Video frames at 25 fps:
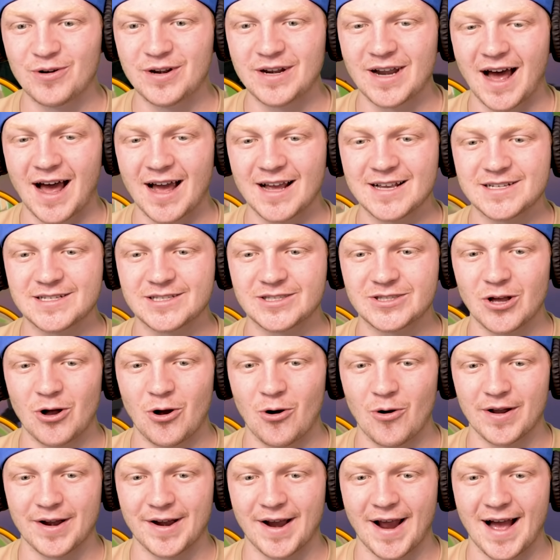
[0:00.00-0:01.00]
nice
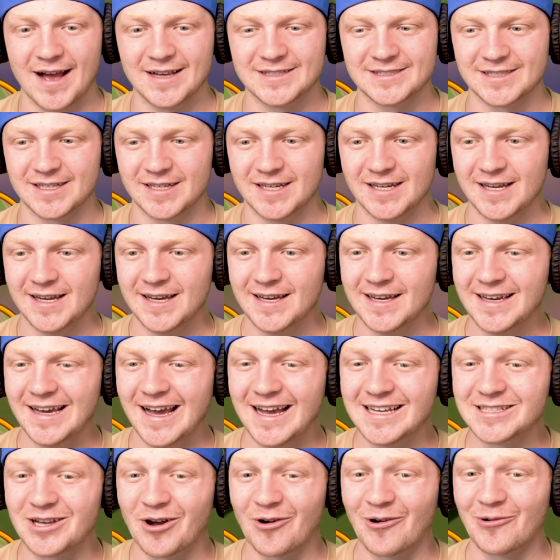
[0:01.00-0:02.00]
though, and it has a It
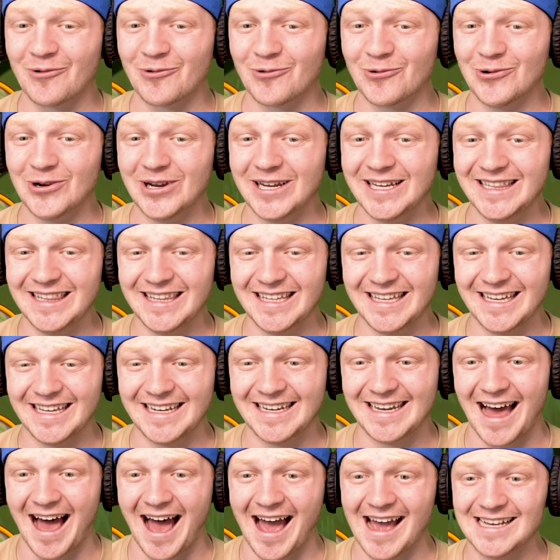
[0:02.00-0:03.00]
has a really
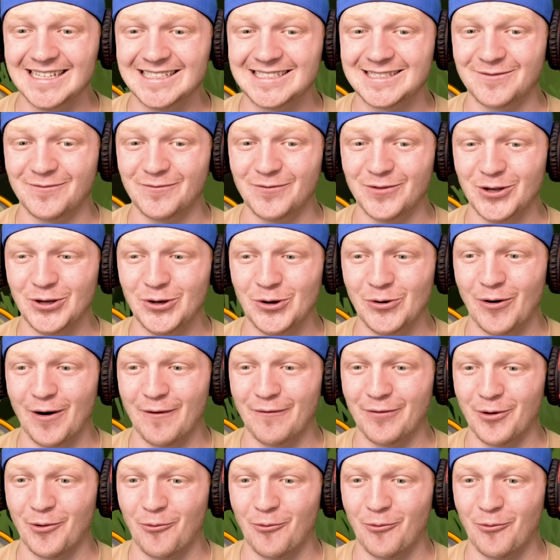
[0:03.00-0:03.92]
nice view of